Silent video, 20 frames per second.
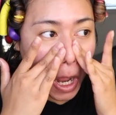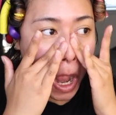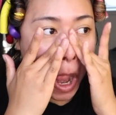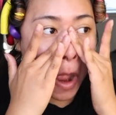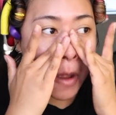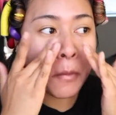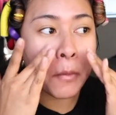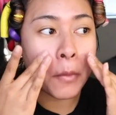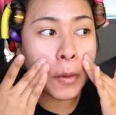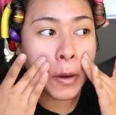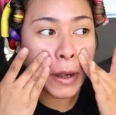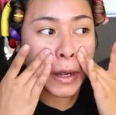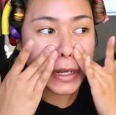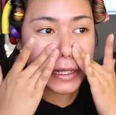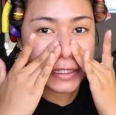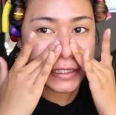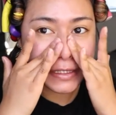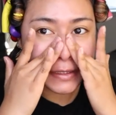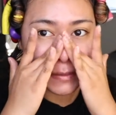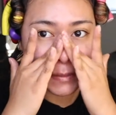
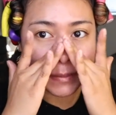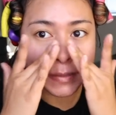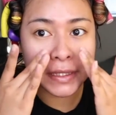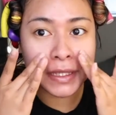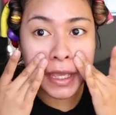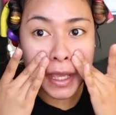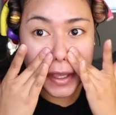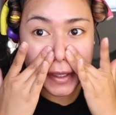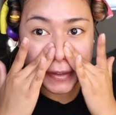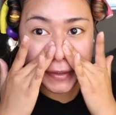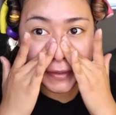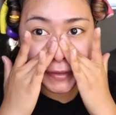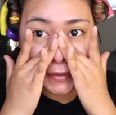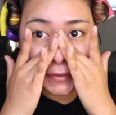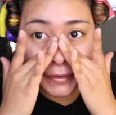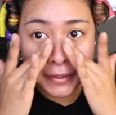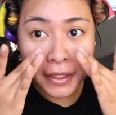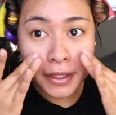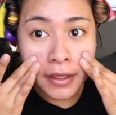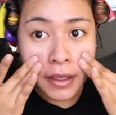upwards
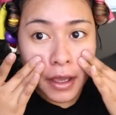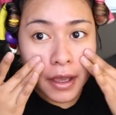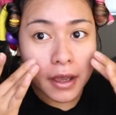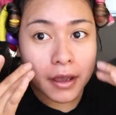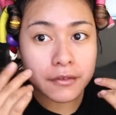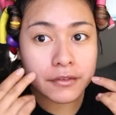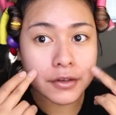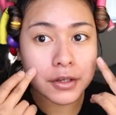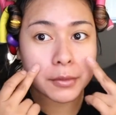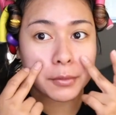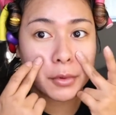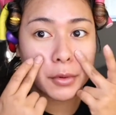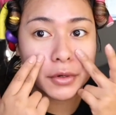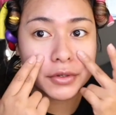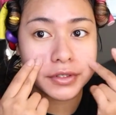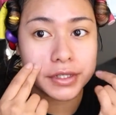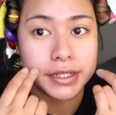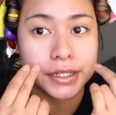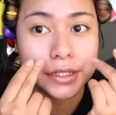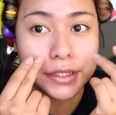because of your pores
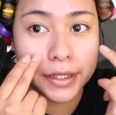are here.